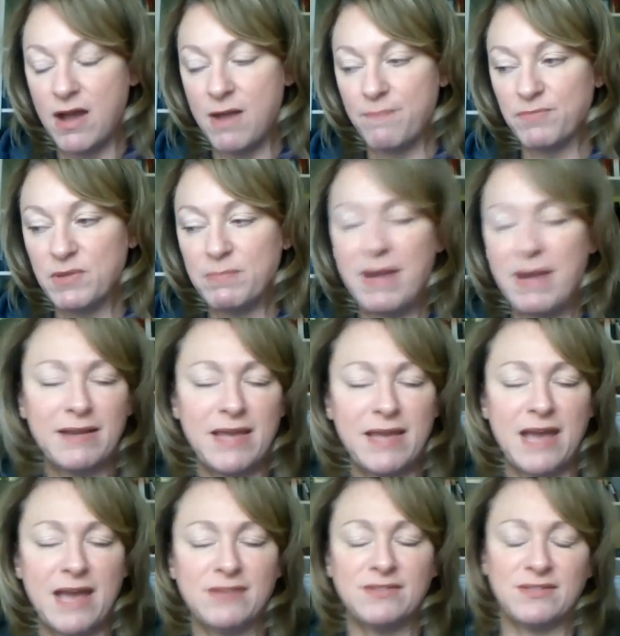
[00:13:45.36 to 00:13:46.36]

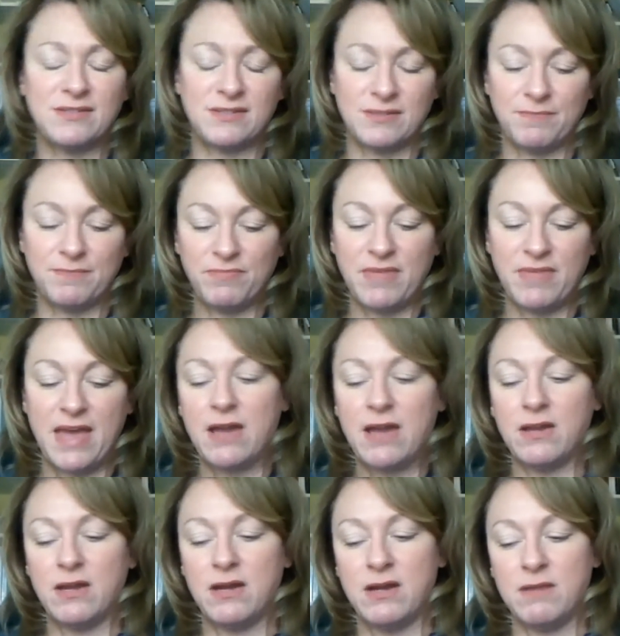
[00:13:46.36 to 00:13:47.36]
podcasts that
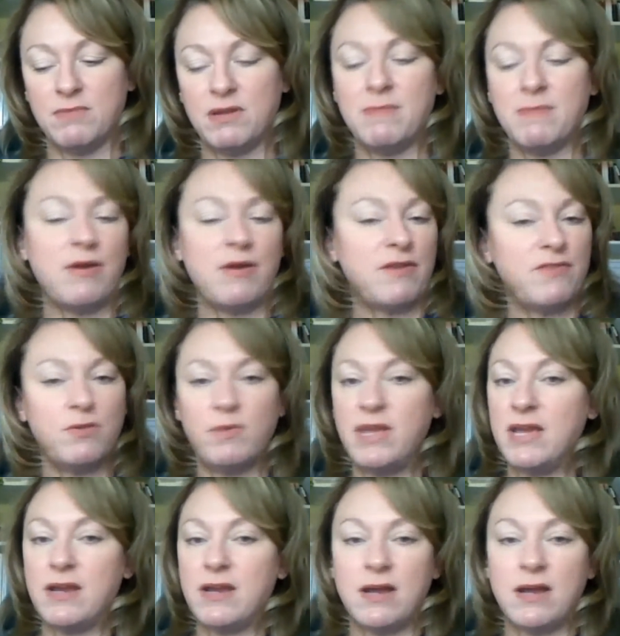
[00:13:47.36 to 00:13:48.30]
come out every week,